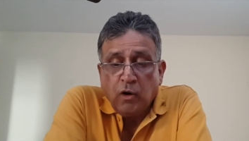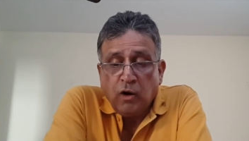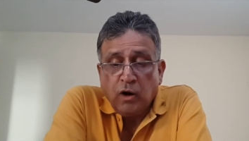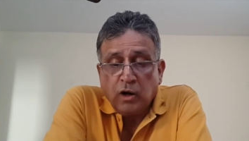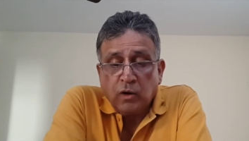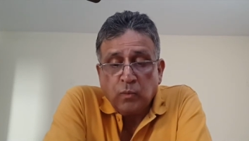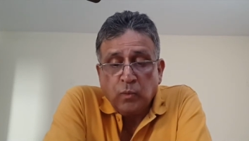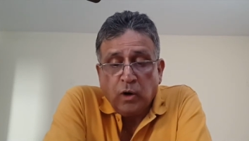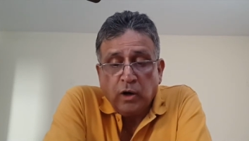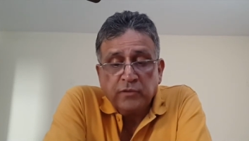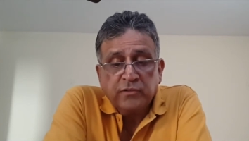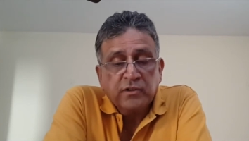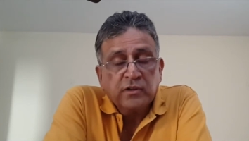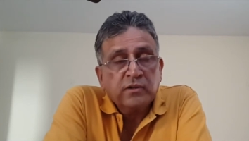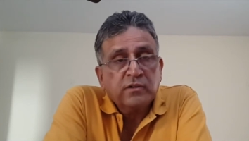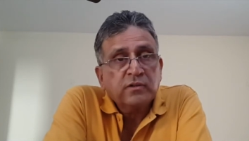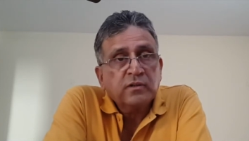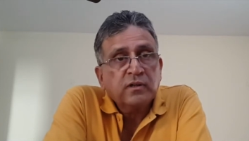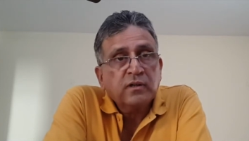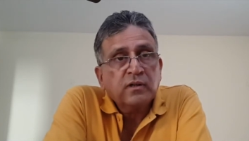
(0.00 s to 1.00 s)
Or was
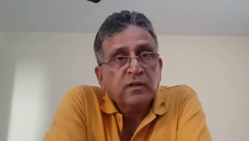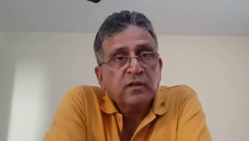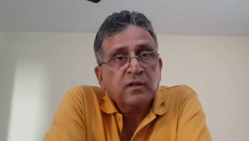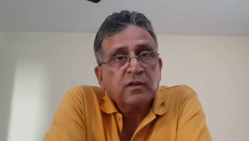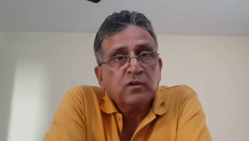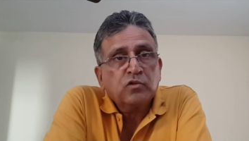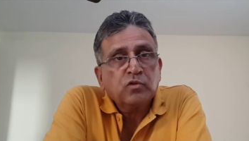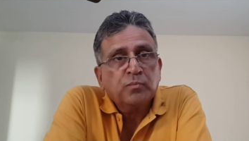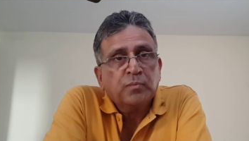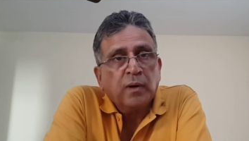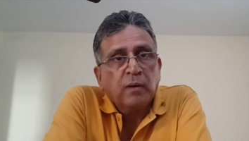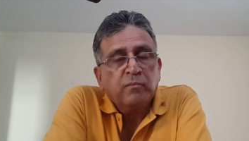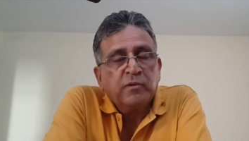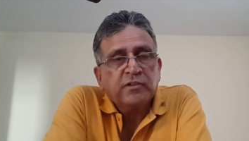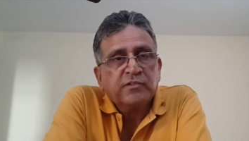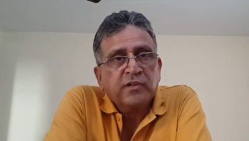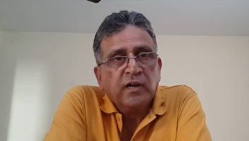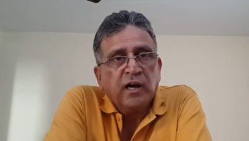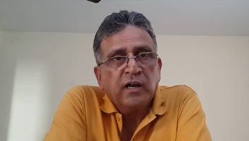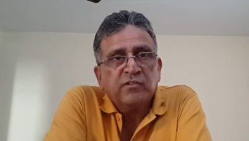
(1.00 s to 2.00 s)
it uh, to
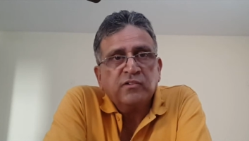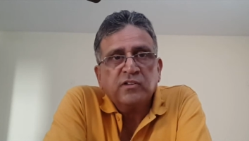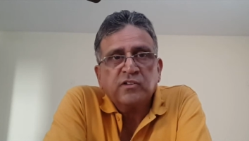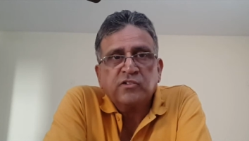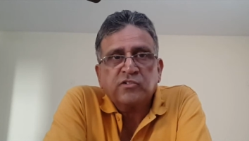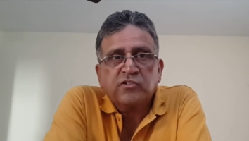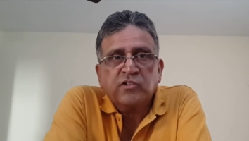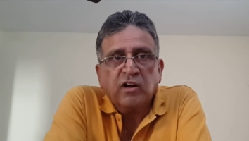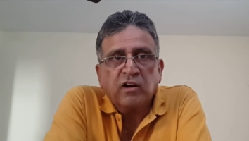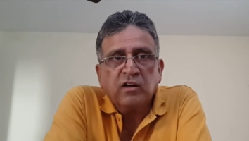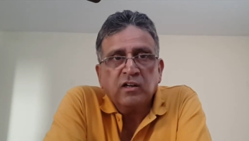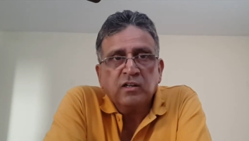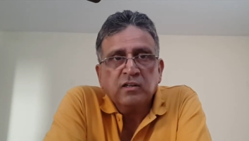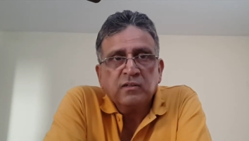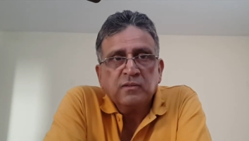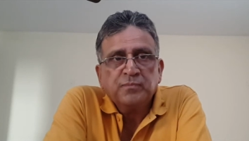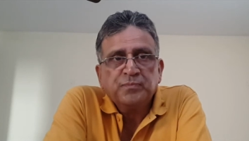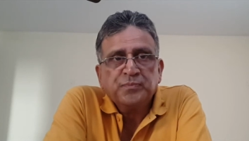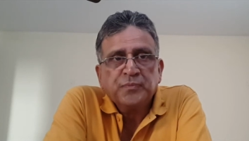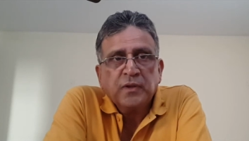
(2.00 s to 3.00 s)
publicize his struggle
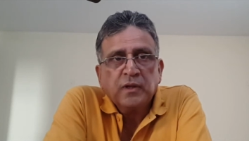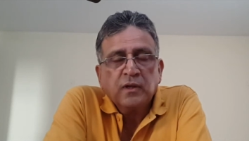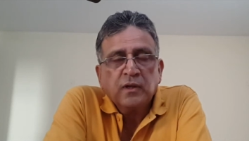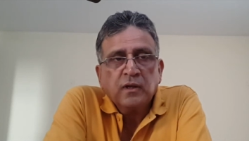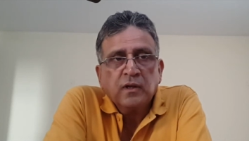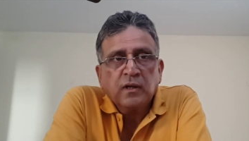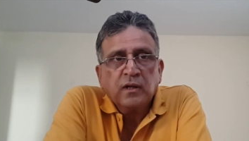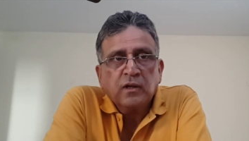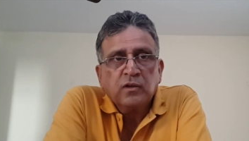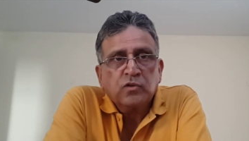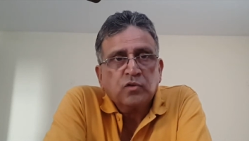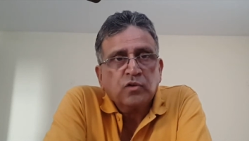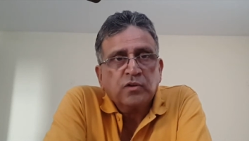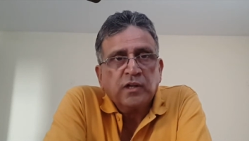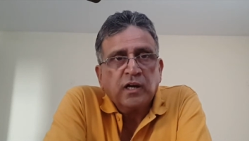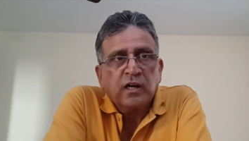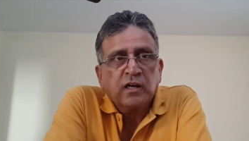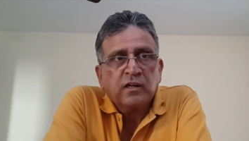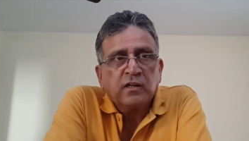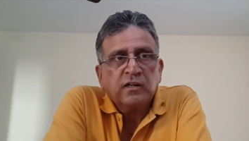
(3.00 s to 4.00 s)
so
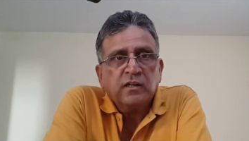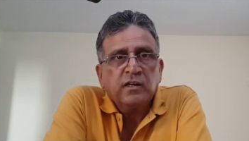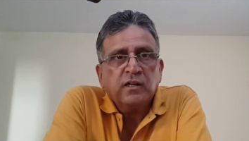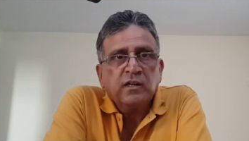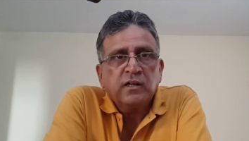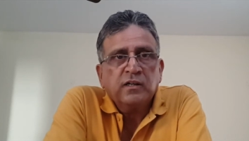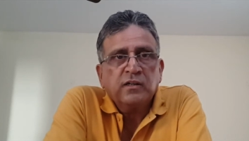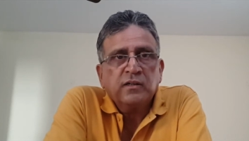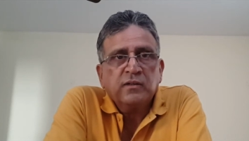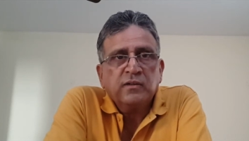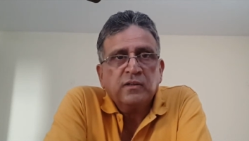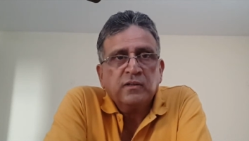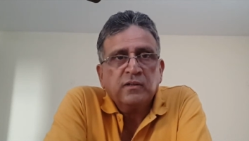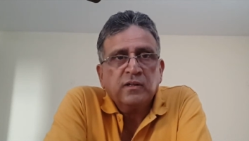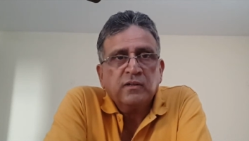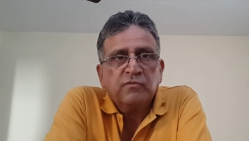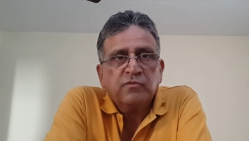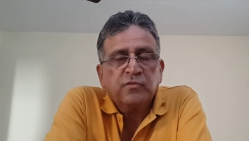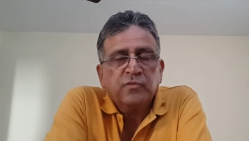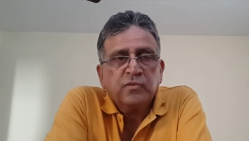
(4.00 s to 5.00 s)
that
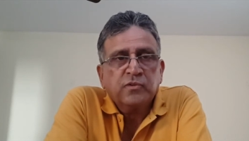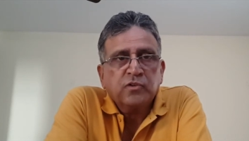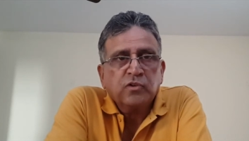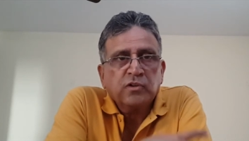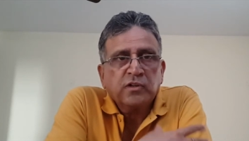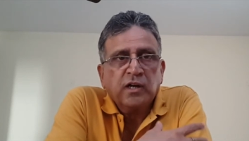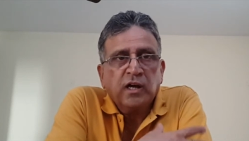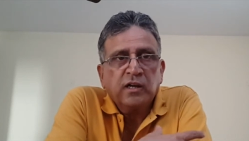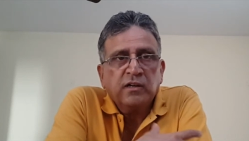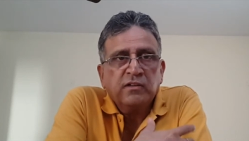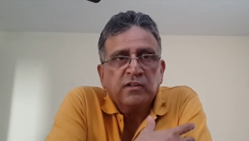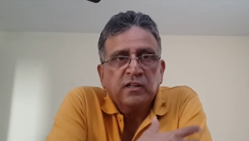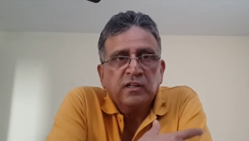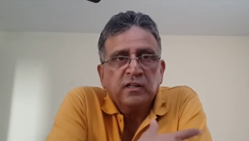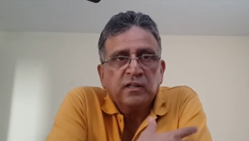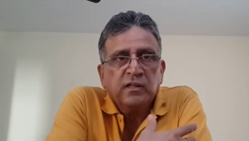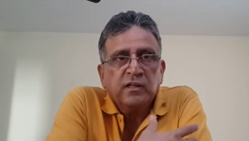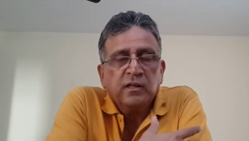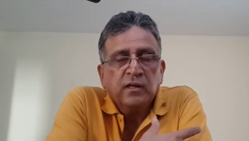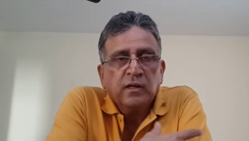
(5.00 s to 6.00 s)
uh, so that
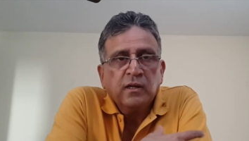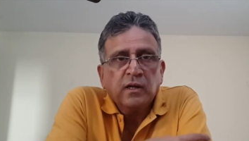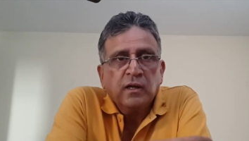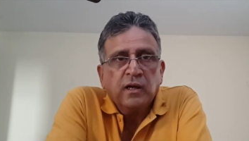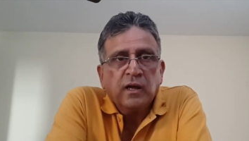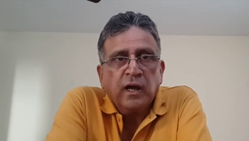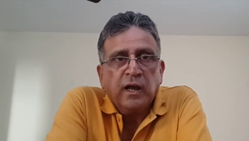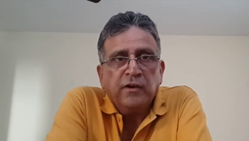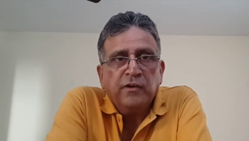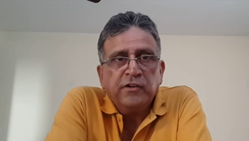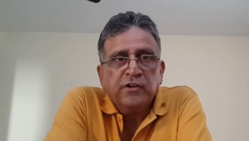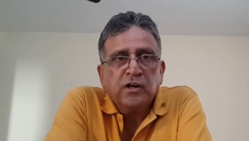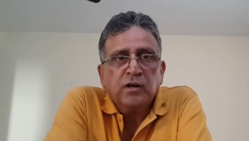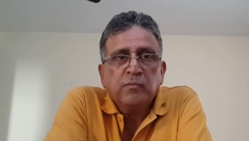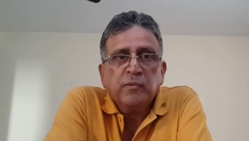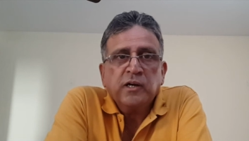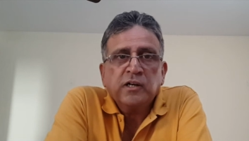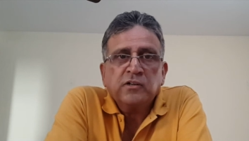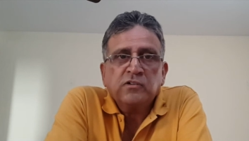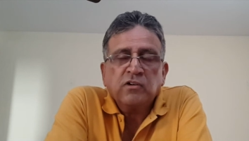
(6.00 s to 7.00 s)
the
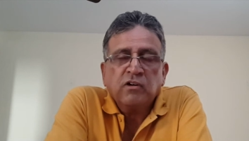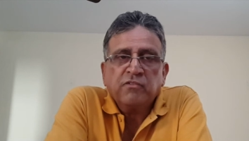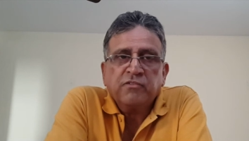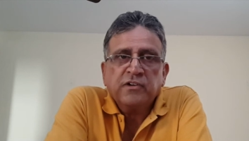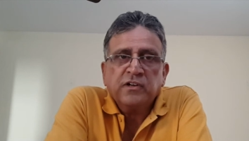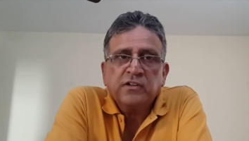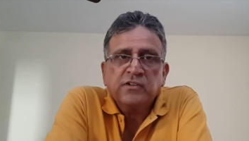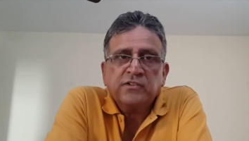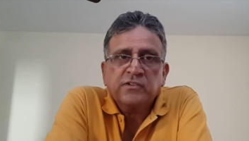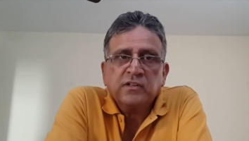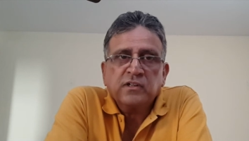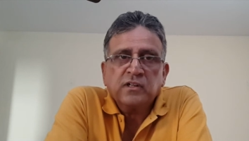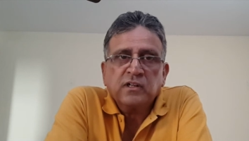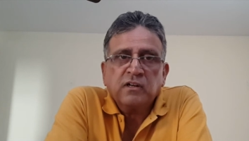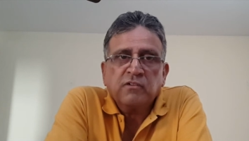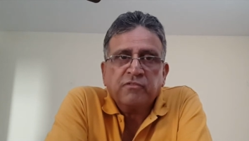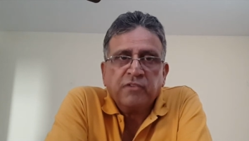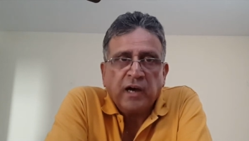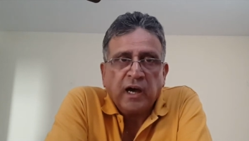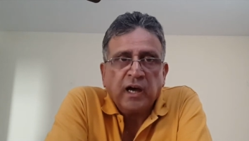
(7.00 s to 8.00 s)
endearment of his
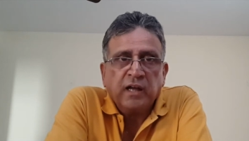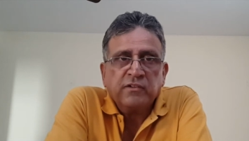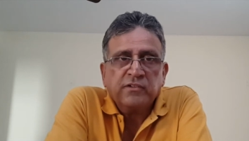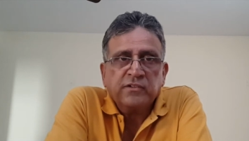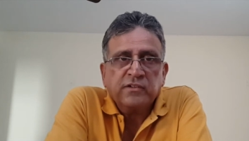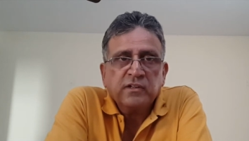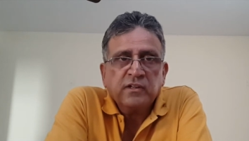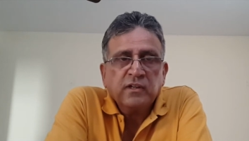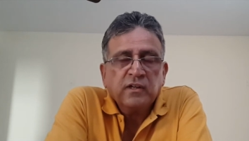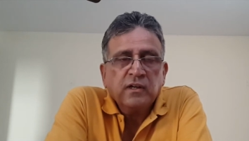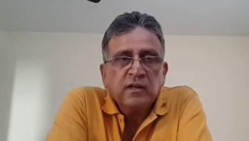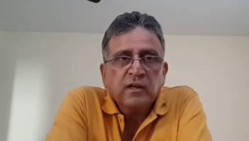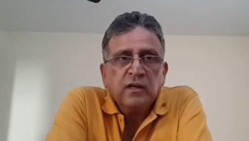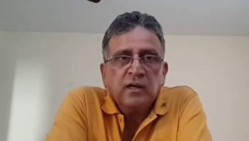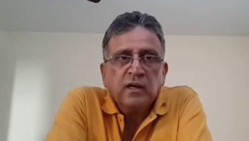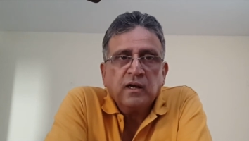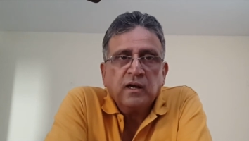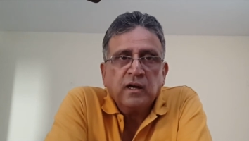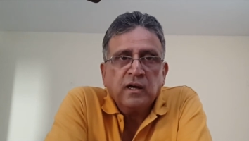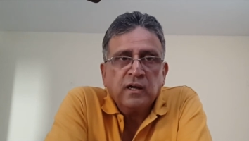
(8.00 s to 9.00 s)
uh, fans
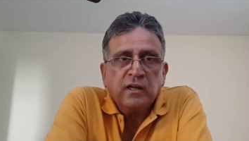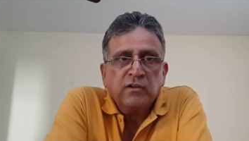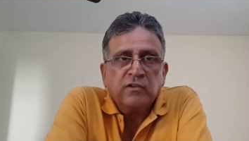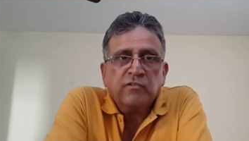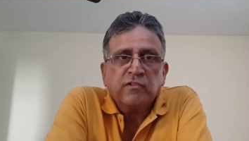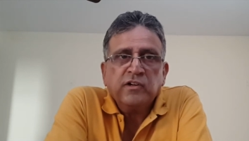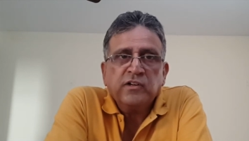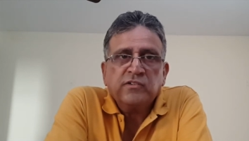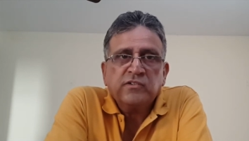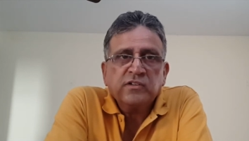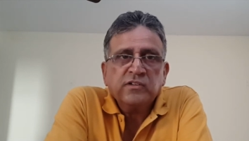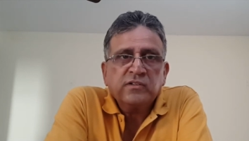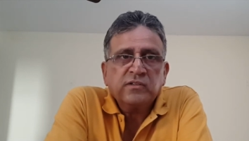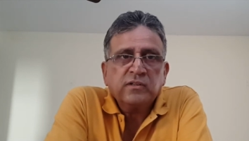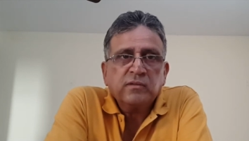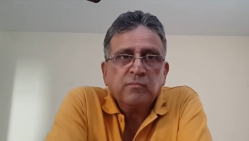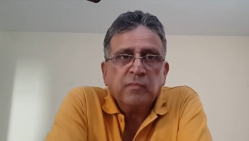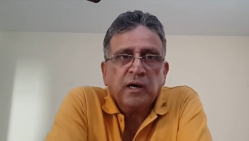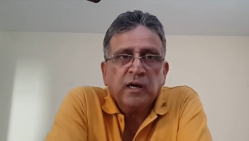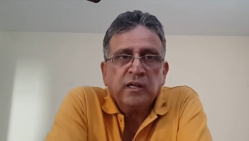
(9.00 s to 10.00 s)
uh,
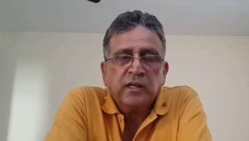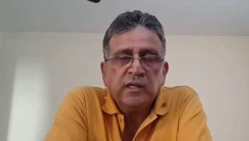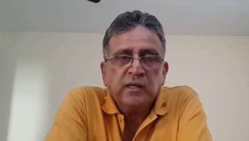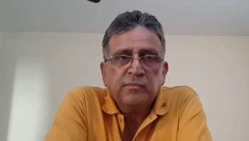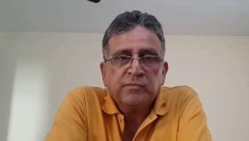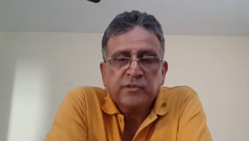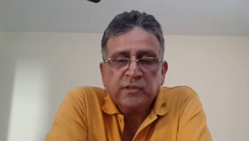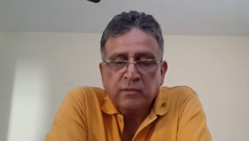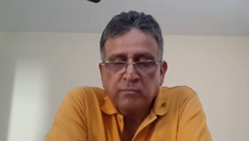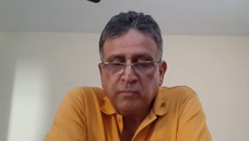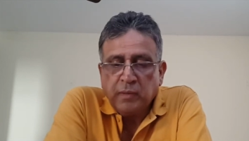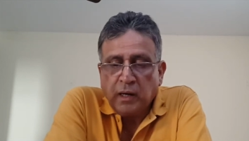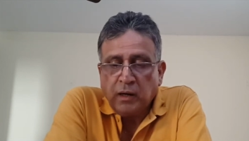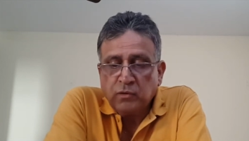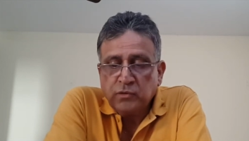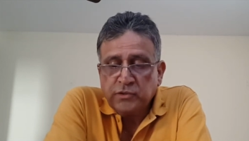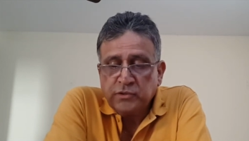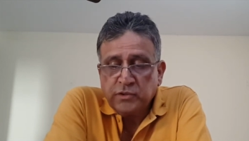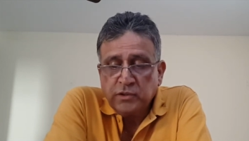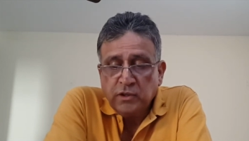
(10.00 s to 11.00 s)
increases by leaps and
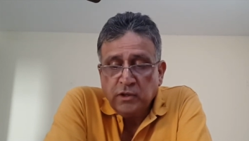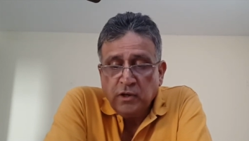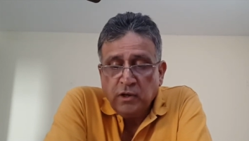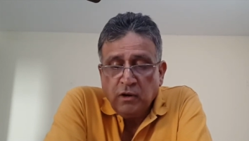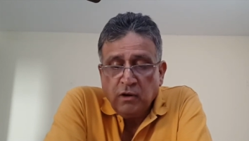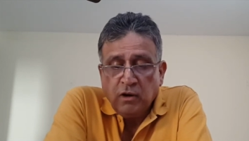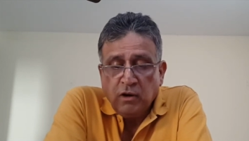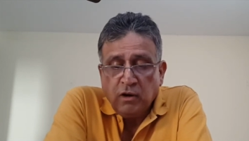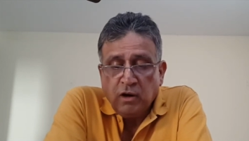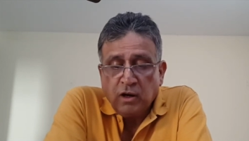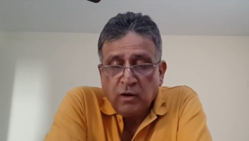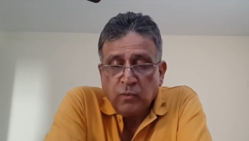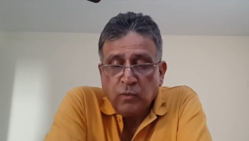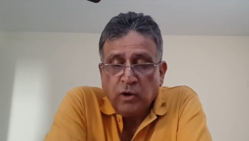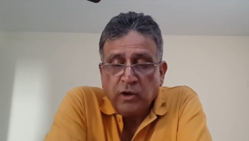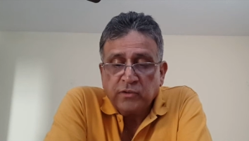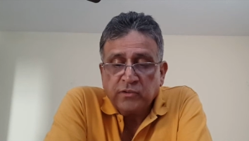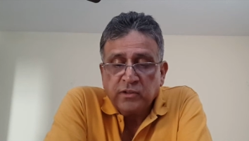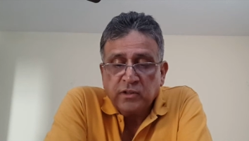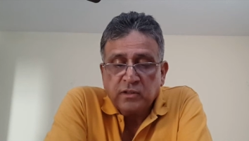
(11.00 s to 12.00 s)
bounds, or
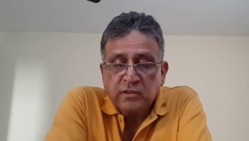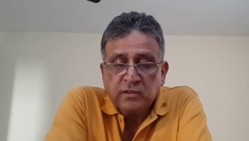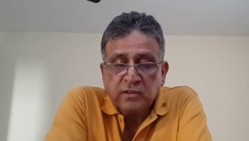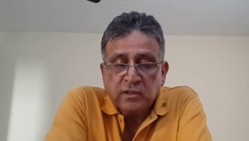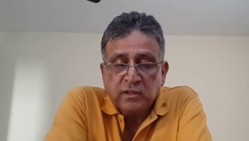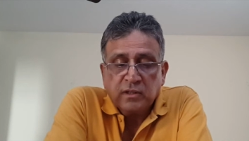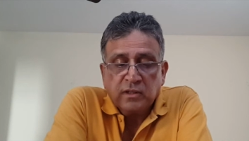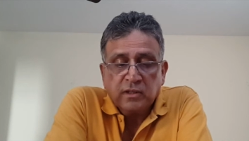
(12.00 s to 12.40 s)
was it